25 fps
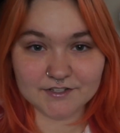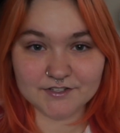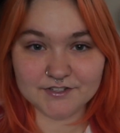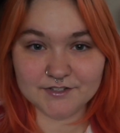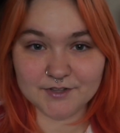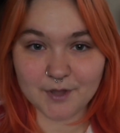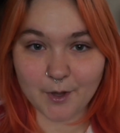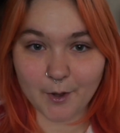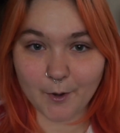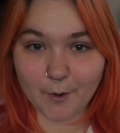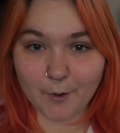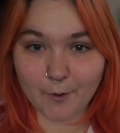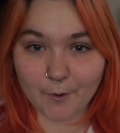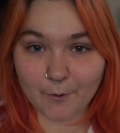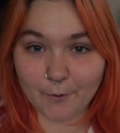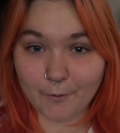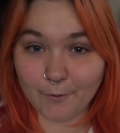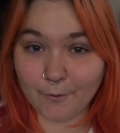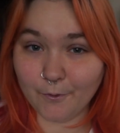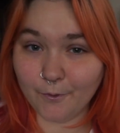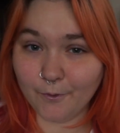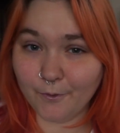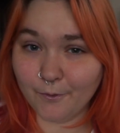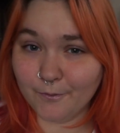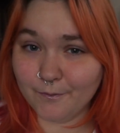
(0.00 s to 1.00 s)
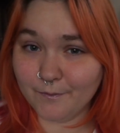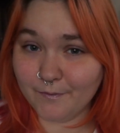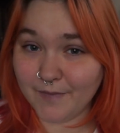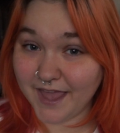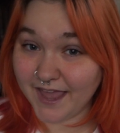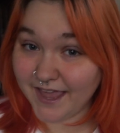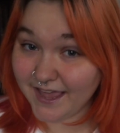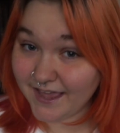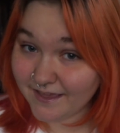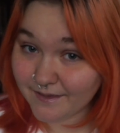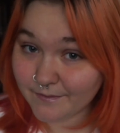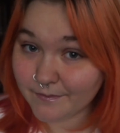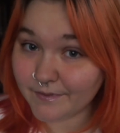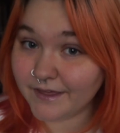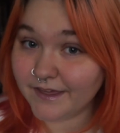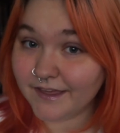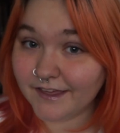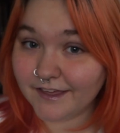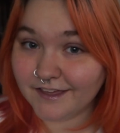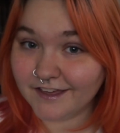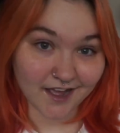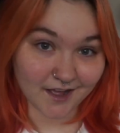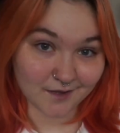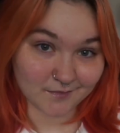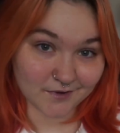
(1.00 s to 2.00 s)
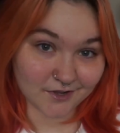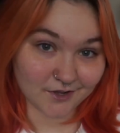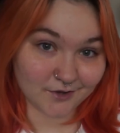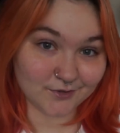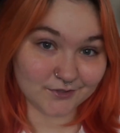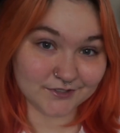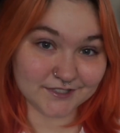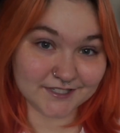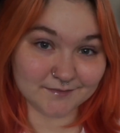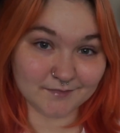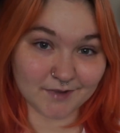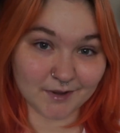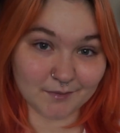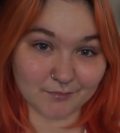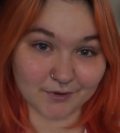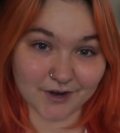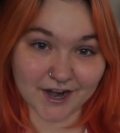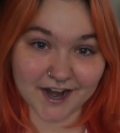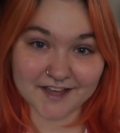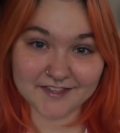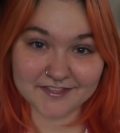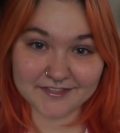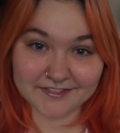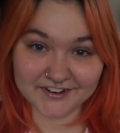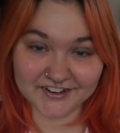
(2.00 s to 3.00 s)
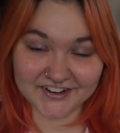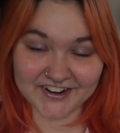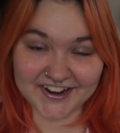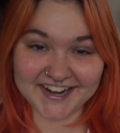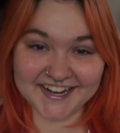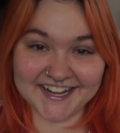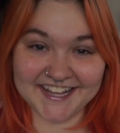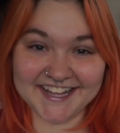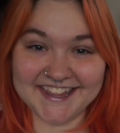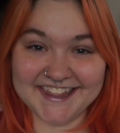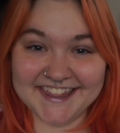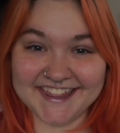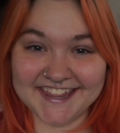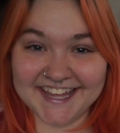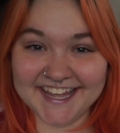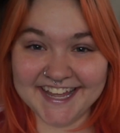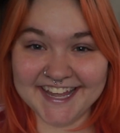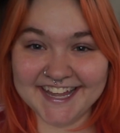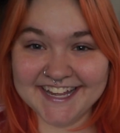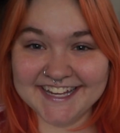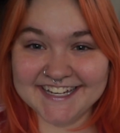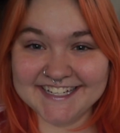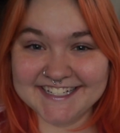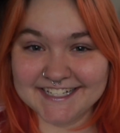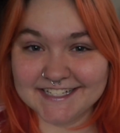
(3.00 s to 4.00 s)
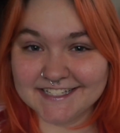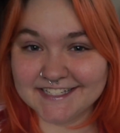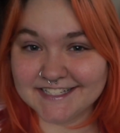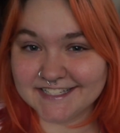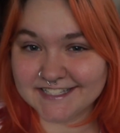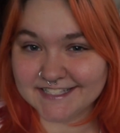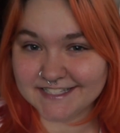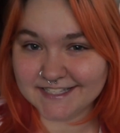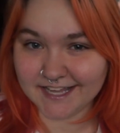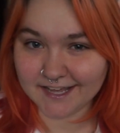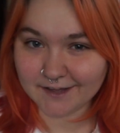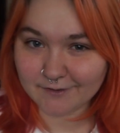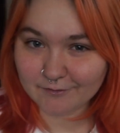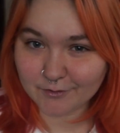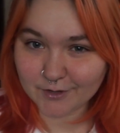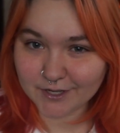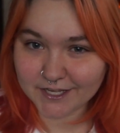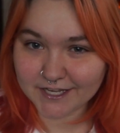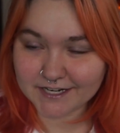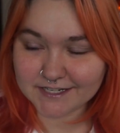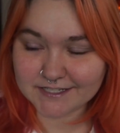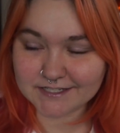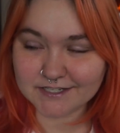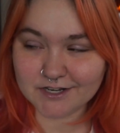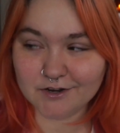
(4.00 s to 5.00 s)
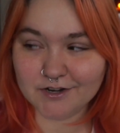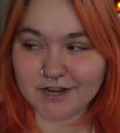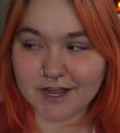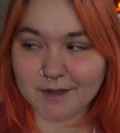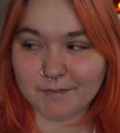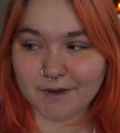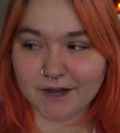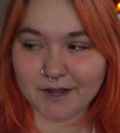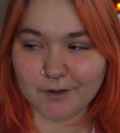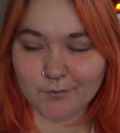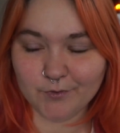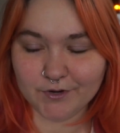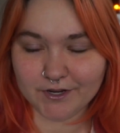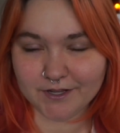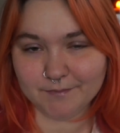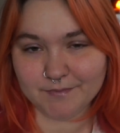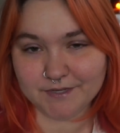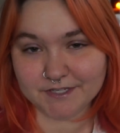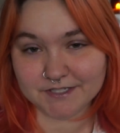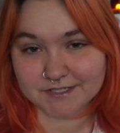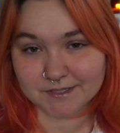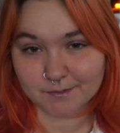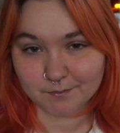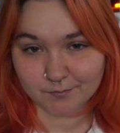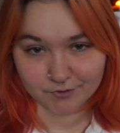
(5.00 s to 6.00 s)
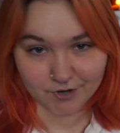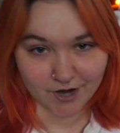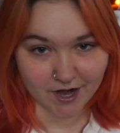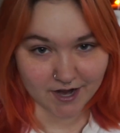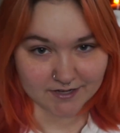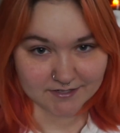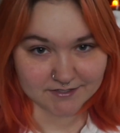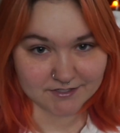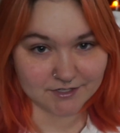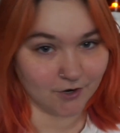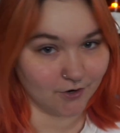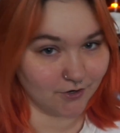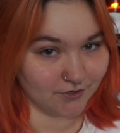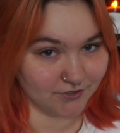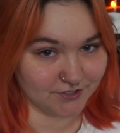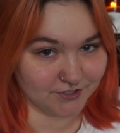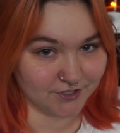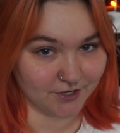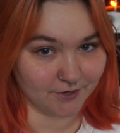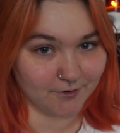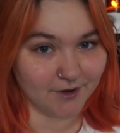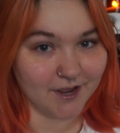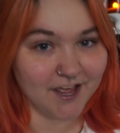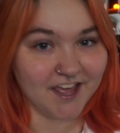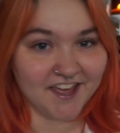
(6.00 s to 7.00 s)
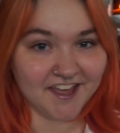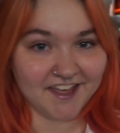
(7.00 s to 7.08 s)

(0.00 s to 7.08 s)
So maybe I'm not holding my breath or anything to see if we get a snow day, but I wouldn't be surprised also